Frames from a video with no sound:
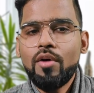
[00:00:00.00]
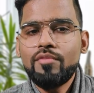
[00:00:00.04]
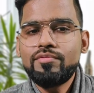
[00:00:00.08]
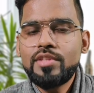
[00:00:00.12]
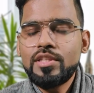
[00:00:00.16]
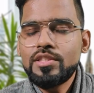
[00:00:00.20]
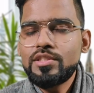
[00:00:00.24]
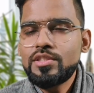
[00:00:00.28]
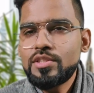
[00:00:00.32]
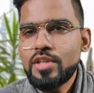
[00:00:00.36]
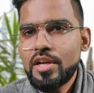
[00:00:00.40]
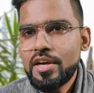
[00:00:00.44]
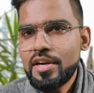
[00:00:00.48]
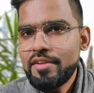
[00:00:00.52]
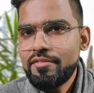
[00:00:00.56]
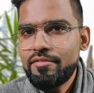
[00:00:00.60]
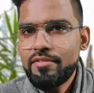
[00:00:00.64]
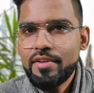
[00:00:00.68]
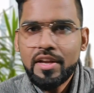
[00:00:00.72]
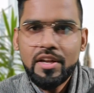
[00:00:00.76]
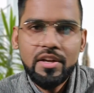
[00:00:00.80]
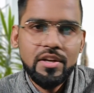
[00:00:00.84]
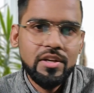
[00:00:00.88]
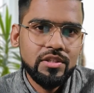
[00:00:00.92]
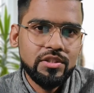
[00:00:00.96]
of the
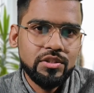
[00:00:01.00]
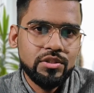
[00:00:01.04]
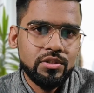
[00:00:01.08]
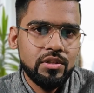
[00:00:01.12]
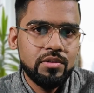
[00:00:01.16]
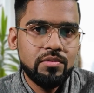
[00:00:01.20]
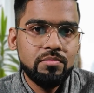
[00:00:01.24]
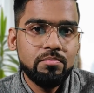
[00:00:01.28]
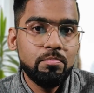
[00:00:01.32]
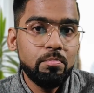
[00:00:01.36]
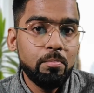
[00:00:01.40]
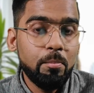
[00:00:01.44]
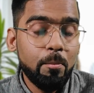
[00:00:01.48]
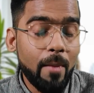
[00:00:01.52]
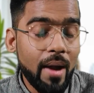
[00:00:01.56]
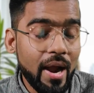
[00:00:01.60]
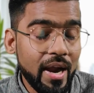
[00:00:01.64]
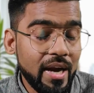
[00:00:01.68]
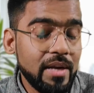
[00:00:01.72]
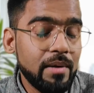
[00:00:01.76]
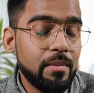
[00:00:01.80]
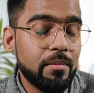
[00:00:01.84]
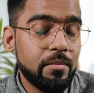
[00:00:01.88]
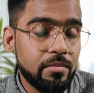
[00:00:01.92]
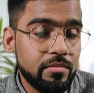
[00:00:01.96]
certification
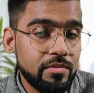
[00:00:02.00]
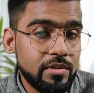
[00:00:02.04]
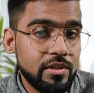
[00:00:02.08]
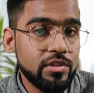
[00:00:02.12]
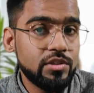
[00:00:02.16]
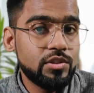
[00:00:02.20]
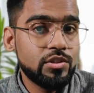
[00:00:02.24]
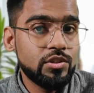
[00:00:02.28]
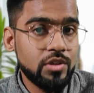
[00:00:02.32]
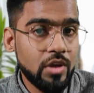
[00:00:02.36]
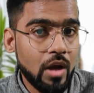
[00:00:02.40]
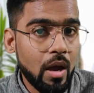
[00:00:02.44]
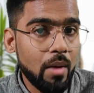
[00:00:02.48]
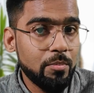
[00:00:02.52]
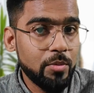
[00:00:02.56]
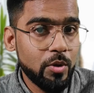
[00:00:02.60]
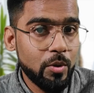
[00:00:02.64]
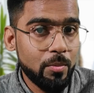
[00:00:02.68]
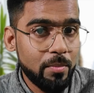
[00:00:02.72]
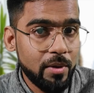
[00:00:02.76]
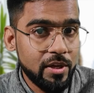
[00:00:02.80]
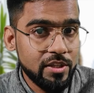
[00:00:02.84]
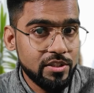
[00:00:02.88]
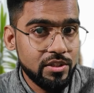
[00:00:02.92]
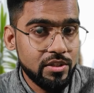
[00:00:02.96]
might disturb
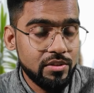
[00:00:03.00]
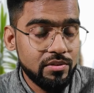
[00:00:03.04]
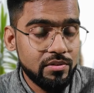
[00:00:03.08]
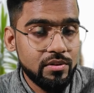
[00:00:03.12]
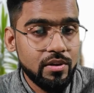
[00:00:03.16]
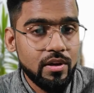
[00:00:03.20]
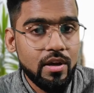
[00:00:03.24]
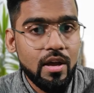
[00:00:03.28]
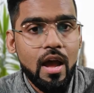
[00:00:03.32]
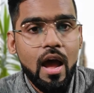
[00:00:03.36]
your budget.